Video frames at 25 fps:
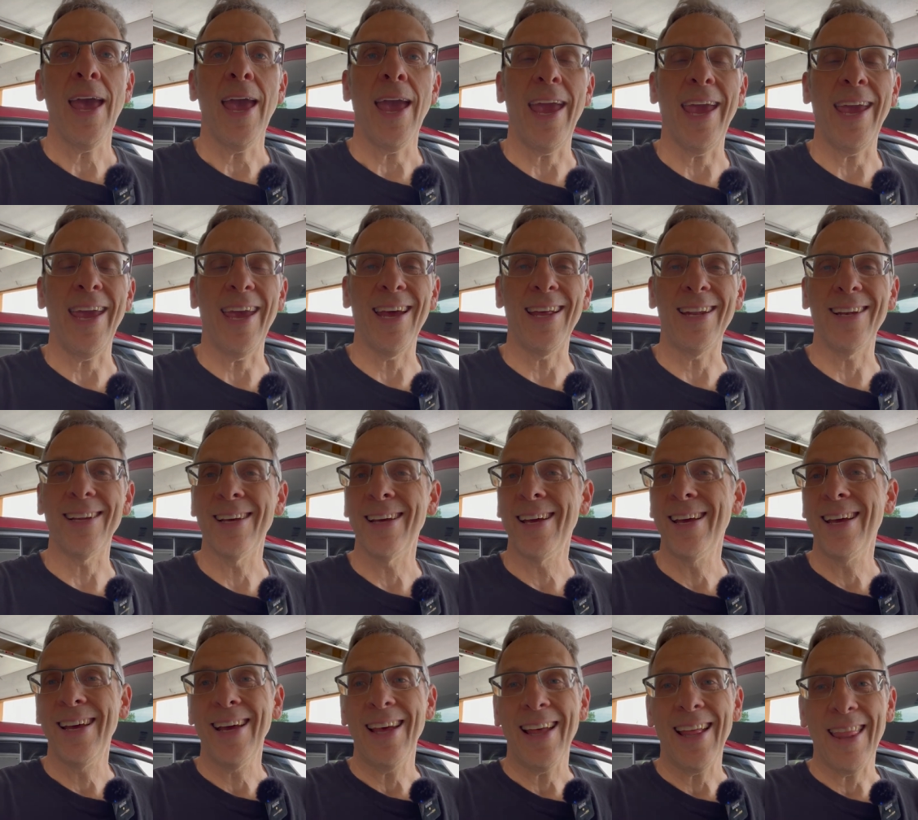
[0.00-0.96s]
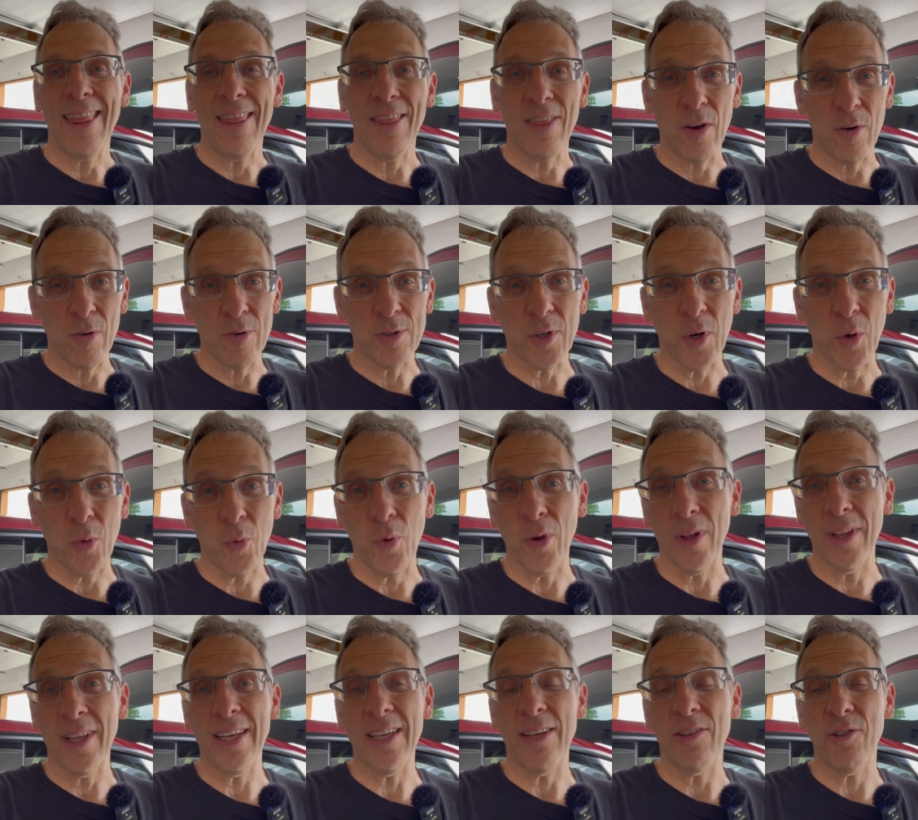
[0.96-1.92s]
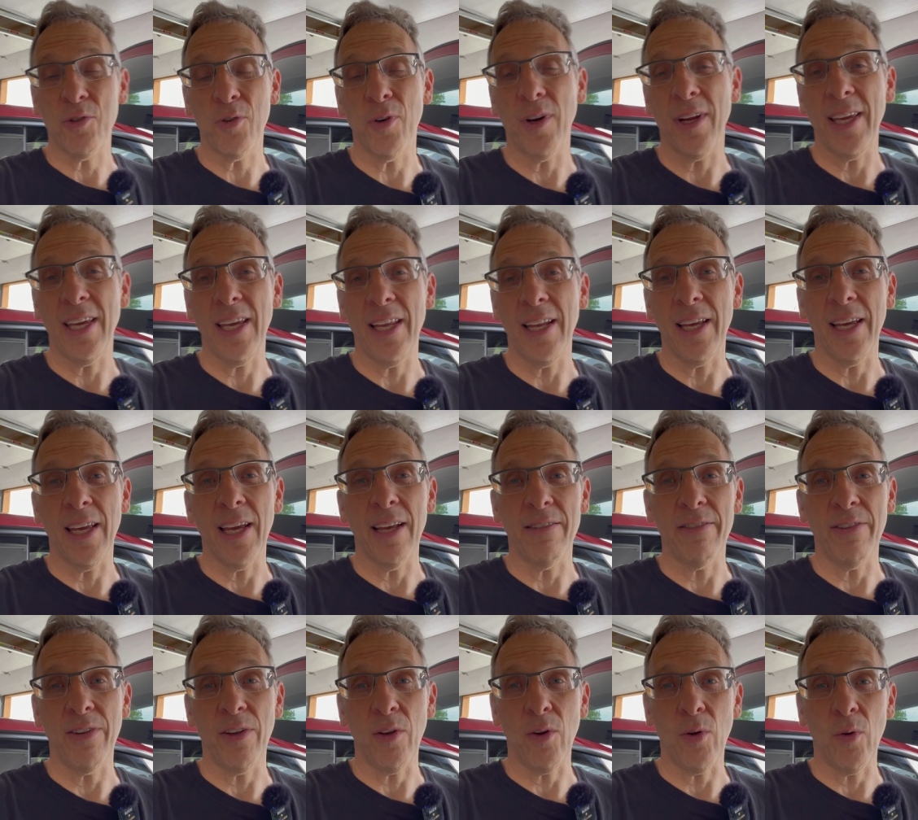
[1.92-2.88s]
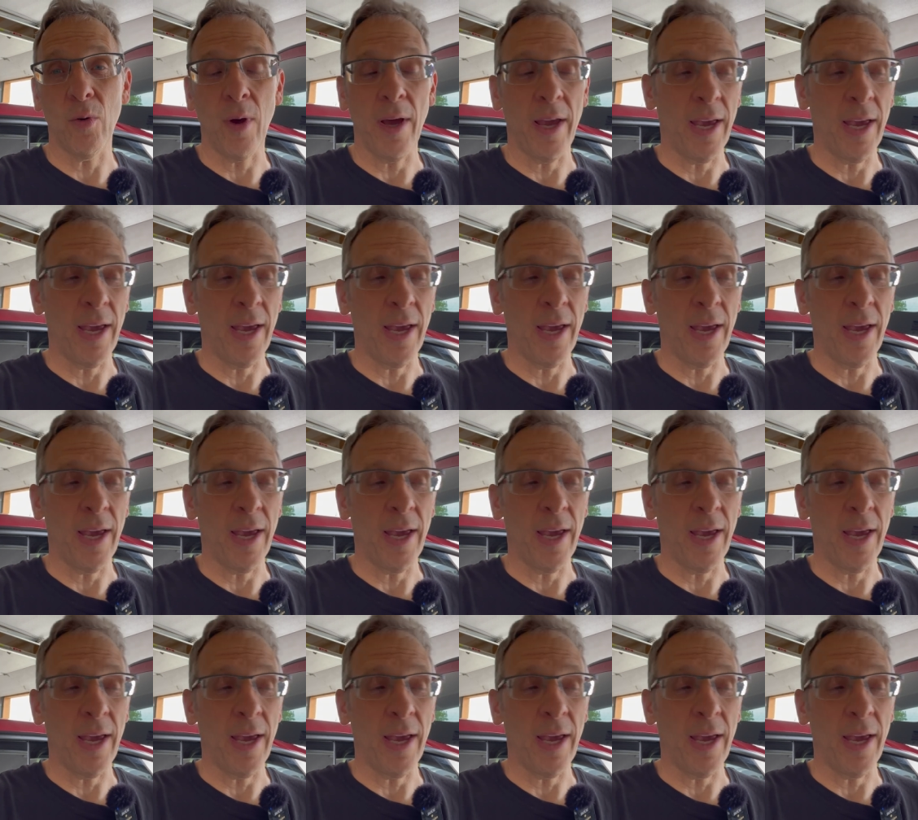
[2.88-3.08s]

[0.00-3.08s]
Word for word: And those are really tricky to get to.